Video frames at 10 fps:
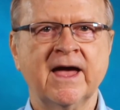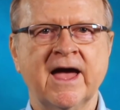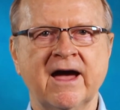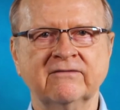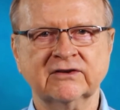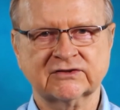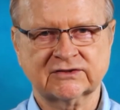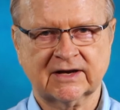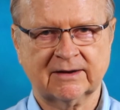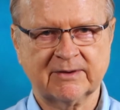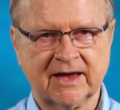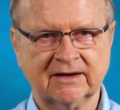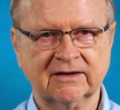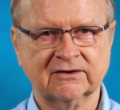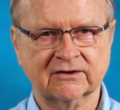Have this set up
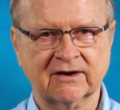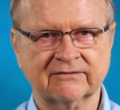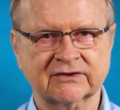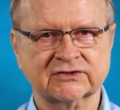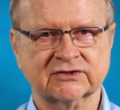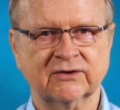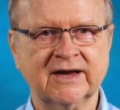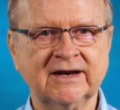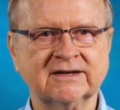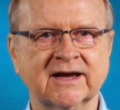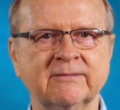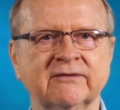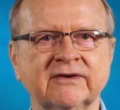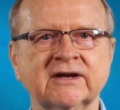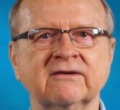handy in your office so anytime a
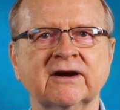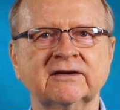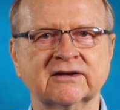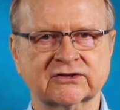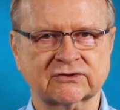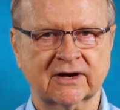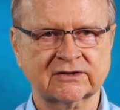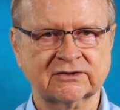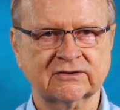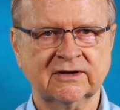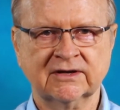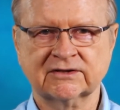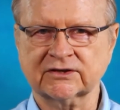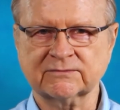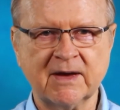video idea strikes you,
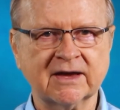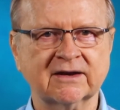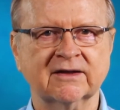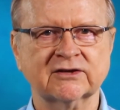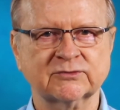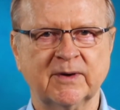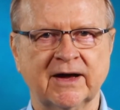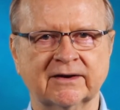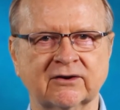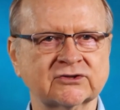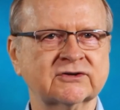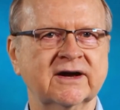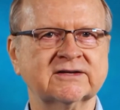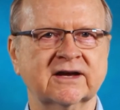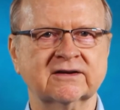just make it on the spot or
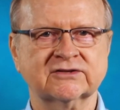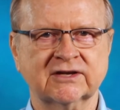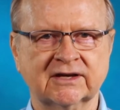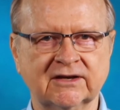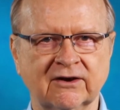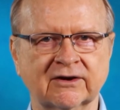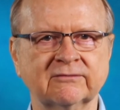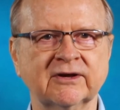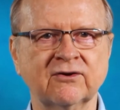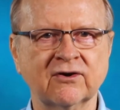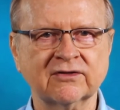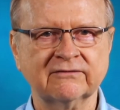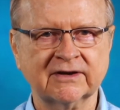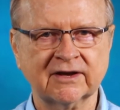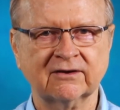scratch out a sticky note and record the
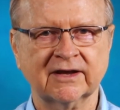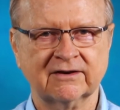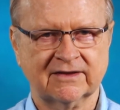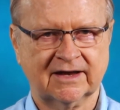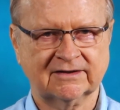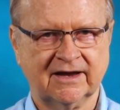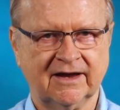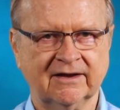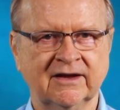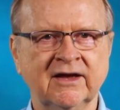video later that day.